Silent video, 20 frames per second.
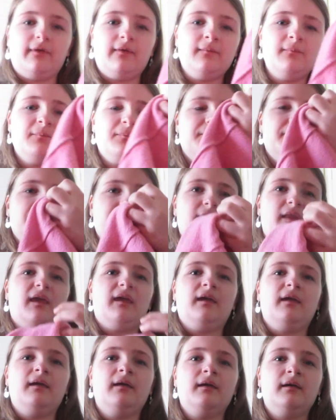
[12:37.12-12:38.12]
of them,
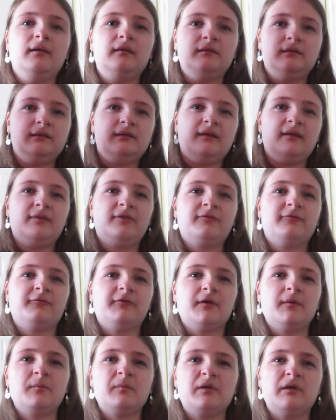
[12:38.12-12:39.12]
and it's
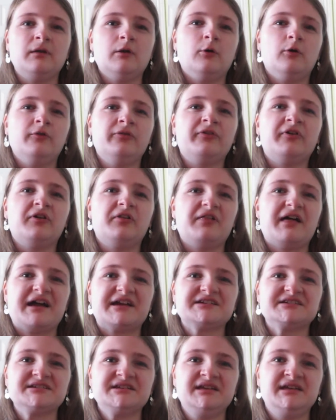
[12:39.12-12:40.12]
from an old
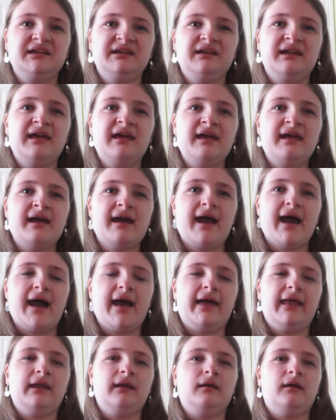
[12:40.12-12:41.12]
collection
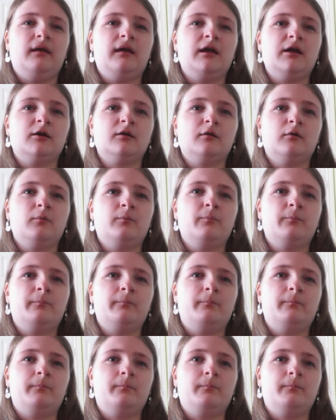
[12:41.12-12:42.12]
at Aeropostale